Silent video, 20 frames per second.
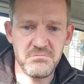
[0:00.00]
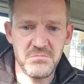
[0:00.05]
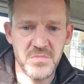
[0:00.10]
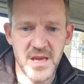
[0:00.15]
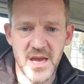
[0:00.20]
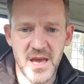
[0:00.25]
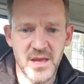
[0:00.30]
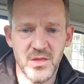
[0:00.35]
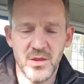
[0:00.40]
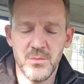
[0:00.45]

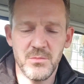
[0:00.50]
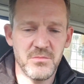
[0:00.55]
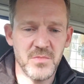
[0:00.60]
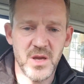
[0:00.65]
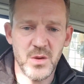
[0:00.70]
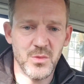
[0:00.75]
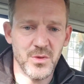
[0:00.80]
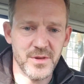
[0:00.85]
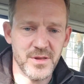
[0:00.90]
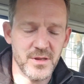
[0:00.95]
getting them.
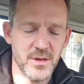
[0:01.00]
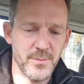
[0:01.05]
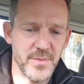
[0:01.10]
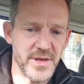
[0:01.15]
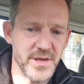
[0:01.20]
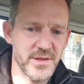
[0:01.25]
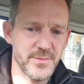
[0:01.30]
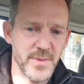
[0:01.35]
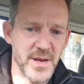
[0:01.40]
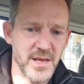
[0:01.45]
It wasn't a
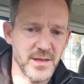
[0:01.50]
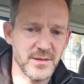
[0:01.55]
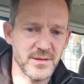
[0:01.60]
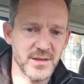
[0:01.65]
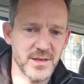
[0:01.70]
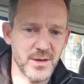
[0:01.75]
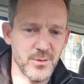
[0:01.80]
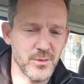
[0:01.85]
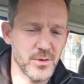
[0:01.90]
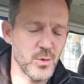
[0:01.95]
big spend,
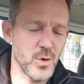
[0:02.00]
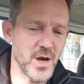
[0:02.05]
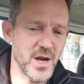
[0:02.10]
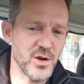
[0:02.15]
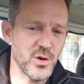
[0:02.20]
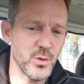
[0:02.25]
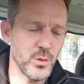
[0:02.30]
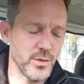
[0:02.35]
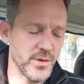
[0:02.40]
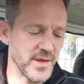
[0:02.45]
and it was quite a
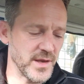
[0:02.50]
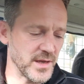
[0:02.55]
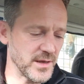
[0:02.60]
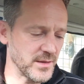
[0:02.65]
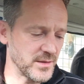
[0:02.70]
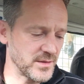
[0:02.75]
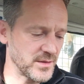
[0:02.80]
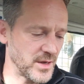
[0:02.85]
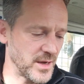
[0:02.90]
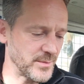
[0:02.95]
cool thing at the
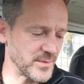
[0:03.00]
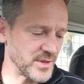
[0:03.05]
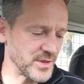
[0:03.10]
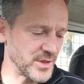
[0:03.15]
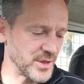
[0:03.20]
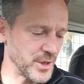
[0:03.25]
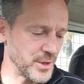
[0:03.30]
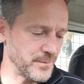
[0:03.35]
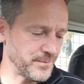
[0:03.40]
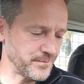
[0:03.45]
time to
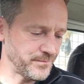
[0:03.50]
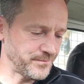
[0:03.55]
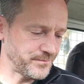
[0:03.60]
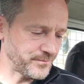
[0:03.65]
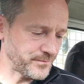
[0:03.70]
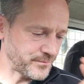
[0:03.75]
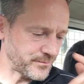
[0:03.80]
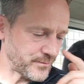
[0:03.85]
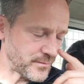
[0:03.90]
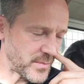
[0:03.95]
do.
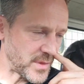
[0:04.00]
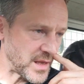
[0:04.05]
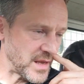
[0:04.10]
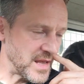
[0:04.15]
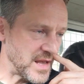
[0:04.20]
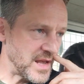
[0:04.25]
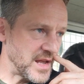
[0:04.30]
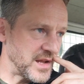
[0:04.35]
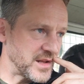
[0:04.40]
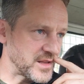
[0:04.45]

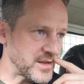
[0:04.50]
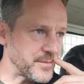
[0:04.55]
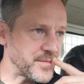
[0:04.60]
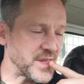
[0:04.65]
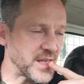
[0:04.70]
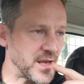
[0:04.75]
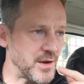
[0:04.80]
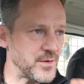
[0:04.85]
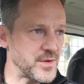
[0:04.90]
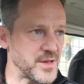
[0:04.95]

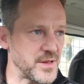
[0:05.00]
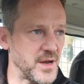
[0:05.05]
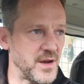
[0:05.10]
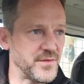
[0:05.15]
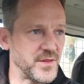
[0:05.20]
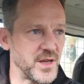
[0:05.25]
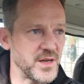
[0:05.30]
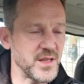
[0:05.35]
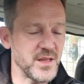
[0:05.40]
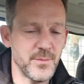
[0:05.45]
Something else that I've
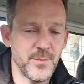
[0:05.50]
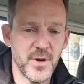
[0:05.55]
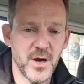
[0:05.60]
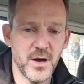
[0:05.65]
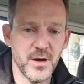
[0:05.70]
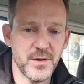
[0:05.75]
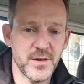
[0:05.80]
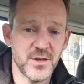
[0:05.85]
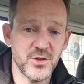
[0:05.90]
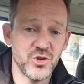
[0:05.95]
done in the
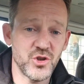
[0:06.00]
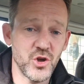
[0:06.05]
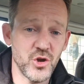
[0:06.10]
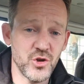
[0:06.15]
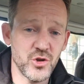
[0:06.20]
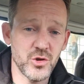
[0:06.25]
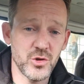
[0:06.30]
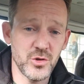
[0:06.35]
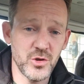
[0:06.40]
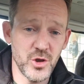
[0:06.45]
past is
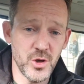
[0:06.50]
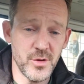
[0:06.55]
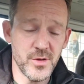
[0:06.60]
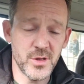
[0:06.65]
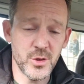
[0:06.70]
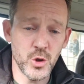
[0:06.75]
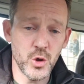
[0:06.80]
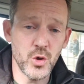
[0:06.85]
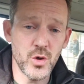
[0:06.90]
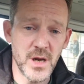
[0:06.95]
use
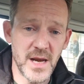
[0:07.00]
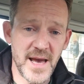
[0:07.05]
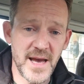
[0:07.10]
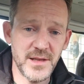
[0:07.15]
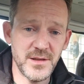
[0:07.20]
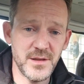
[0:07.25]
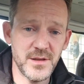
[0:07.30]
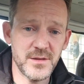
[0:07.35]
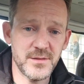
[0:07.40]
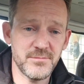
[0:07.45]
Google
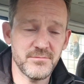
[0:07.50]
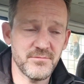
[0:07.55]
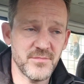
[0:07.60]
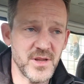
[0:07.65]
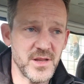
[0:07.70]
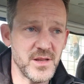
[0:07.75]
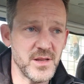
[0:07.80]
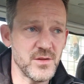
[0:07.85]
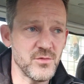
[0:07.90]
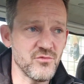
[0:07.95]
Ads.
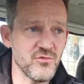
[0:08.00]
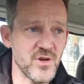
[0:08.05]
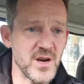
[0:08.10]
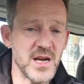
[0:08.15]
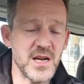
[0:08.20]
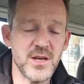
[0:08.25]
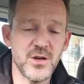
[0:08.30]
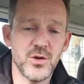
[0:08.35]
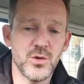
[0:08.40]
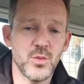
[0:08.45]
This is a
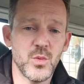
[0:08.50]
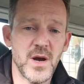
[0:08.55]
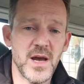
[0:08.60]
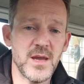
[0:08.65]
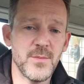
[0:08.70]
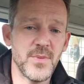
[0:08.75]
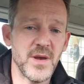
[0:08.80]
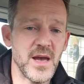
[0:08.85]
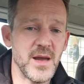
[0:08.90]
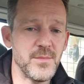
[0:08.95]
really good way,
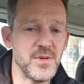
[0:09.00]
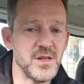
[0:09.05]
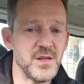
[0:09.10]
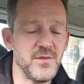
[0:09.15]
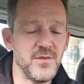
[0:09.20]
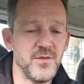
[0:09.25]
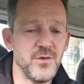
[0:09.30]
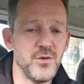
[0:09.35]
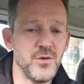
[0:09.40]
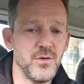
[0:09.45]
perhaps
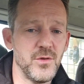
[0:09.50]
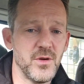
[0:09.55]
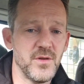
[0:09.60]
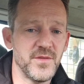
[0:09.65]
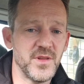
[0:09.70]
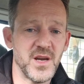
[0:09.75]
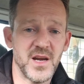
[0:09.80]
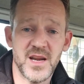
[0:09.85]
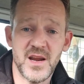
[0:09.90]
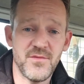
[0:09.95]
if you have
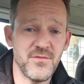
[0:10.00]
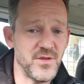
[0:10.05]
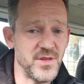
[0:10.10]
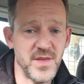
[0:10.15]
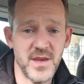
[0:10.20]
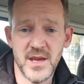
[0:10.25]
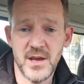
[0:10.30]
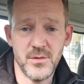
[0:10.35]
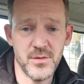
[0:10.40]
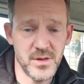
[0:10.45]
done
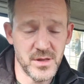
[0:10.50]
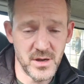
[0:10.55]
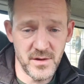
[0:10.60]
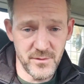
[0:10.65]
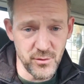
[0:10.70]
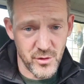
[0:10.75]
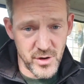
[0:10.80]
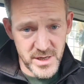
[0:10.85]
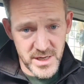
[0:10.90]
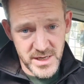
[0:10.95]
everything else I've
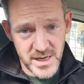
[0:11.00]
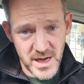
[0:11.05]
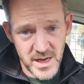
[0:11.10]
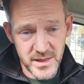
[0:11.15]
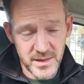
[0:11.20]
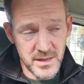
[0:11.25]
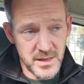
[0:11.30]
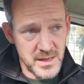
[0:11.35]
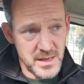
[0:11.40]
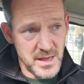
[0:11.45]
already
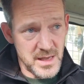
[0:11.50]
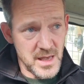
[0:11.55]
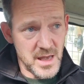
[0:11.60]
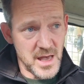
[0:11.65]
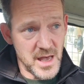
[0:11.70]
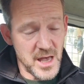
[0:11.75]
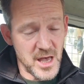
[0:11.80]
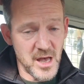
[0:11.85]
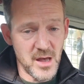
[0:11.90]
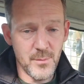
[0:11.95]
done,
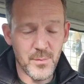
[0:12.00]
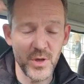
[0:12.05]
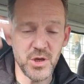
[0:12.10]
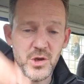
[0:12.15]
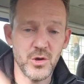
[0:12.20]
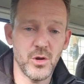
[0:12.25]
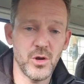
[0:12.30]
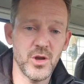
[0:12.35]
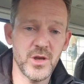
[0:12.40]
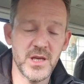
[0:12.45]
but
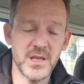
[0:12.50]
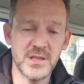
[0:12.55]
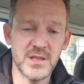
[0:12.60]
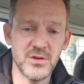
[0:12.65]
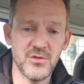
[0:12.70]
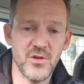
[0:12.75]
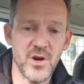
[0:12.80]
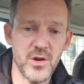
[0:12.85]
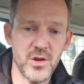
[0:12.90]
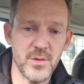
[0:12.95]
you're looking to
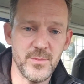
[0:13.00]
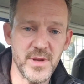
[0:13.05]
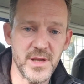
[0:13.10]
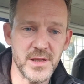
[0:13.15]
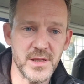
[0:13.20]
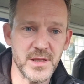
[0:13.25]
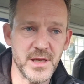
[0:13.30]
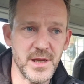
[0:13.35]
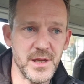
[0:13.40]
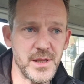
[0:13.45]
grow your
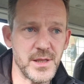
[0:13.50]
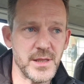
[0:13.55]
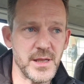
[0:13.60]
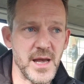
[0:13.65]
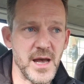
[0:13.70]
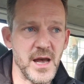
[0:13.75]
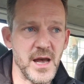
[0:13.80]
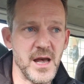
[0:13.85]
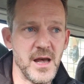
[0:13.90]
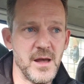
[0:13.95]
business.
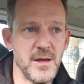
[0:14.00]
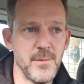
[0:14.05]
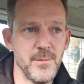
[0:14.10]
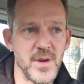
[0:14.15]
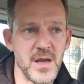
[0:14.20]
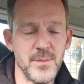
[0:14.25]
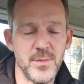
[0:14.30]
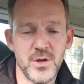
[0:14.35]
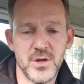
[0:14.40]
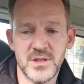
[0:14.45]

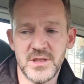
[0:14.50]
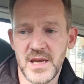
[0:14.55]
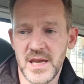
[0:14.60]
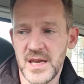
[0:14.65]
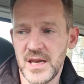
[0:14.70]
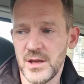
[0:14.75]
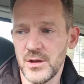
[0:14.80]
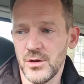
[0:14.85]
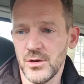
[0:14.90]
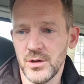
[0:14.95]
Maybe you're
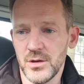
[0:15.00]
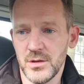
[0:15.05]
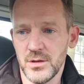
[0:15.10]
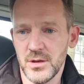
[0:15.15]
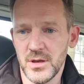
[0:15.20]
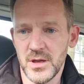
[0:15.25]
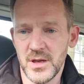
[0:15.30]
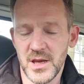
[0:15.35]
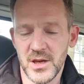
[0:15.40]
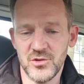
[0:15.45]
taking on
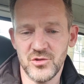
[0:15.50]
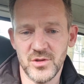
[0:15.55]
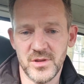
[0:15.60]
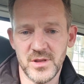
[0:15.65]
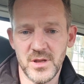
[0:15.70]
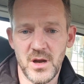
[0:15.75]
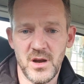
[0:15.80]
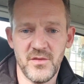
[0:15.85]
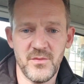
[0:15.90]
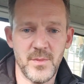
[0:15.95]
an extra
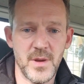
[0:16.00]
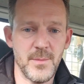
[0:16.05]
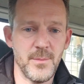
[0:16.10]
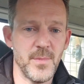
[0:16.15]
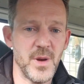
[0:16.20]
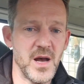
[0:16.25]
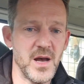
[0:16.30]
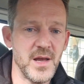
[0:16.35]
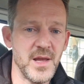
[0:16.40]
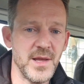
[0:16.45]
staff
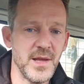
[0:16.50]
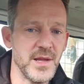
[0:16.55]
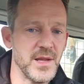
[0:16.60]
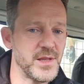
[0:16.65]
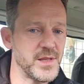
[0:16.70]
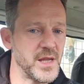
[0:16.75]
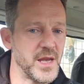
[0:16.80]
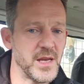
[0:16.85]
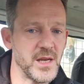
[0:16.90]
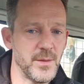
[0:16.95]
member,
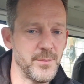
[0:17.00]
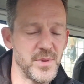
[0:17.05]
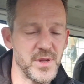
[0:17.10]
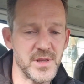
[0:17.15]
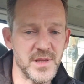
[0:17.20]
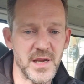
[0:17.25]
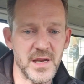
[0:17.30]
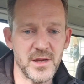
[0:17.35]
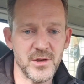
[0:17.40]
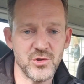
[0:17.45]
setting up a
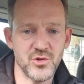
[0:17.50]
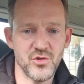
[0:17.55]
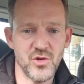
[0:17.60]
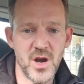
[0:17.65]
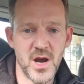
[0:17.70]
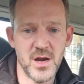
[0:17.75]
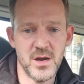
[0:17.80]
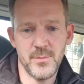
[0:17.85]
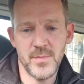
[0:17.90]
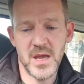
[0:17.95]
second
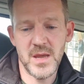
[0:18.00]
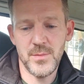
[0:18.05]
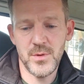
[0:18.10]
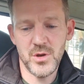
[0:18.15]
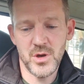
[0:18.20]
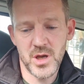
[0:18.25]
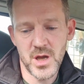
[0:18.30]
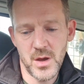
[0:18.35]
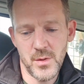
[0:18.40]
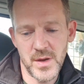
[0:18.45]
truck, maybe you're
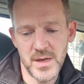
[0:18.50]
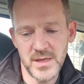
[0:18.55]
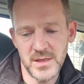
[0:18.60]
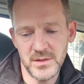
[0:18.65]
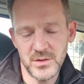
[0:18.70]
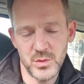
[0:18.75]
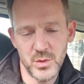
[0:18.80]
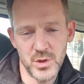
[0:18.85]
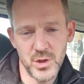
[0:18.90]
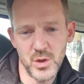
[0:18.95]
going
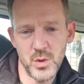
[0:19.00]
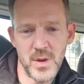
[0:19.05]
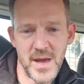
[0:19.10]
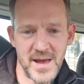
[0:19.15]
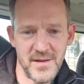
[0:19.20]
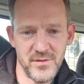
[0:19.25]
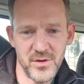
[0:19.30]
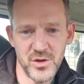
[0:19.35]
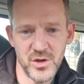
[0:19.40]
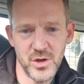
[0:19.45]
into a new
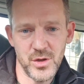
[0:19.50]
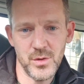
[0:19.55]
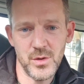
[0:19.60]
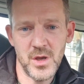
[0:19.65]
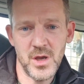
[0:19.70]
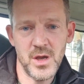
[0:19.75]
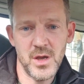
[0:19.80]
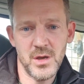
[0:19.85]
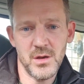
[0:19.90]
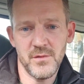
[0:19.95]
avenue
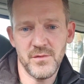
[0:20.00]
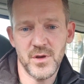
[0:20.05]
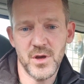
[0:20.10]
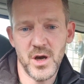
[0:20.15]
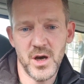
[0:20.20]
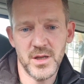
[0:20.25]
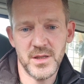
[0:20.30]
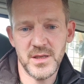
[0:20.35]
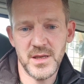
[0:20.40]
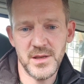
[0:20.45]
of
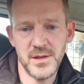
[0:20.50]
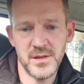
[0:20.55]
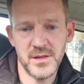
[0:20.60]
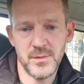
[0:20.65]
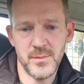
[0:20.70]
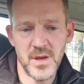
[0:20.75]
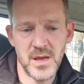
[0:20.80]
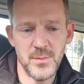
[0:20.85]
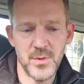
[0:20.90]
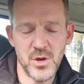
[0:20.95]
gardening, so
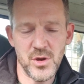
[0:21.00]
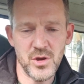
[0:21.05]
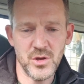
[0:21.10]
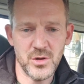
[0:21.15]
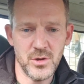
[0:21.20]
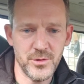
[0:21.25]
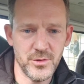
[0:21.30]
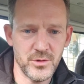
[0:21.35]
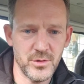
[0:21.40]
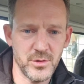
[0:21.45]
maybe you
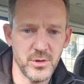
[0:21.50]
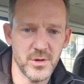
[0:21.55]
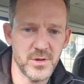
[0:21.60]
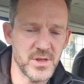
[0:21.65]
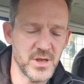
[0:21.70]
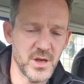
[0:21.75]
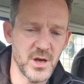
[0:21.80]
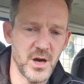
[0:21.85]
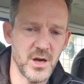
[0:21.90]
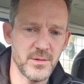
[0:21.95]
do lots
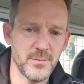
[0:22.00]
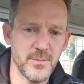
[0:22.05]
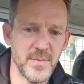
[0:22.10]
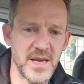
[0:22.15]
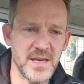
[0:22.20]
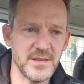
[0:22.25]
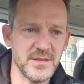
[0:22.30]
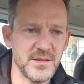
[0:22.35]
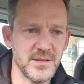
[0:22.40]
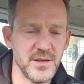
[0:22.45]
of garden
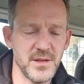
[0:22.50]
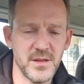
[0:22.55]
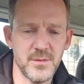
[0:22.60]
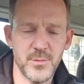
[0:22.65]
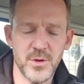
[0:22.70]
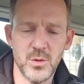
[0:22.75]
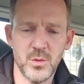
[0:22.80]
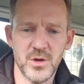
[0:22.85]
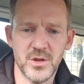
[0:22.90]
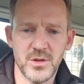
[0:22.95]
maintenance,
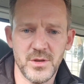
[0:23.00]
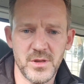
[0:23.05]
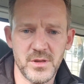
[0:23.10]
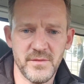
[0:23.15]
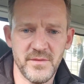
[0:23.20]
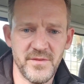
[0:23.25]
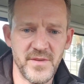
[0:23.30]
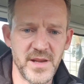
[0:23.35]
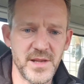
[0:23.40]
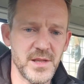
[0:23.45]
but you want to do some
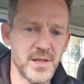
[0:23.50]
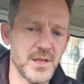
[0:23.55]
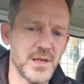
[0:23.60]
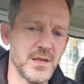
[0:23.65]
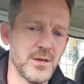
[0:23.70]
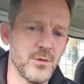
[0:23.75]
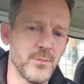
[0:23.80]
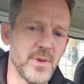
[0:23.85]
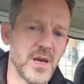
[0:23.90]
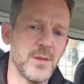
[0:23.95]

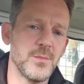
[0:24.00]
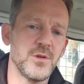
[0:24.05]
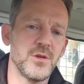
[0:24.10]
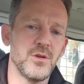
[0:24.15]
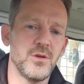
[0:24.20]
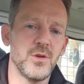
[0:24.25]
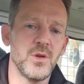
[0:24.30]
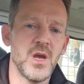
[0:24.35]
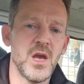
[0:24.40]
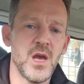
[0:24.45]
fencing, or maybe
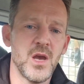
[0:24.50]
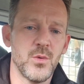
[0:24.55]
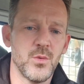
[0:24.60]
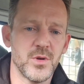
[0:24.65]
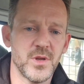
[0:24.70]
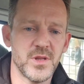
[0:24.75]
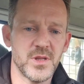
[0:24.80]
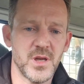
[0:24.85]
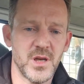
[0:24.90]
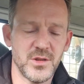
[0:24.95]
you
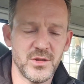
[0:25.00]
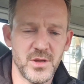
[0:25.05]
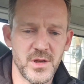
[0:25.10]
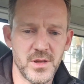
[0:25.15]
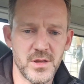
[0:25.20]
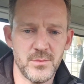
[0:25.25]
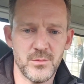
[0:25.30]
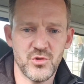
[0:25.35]
want to start doing some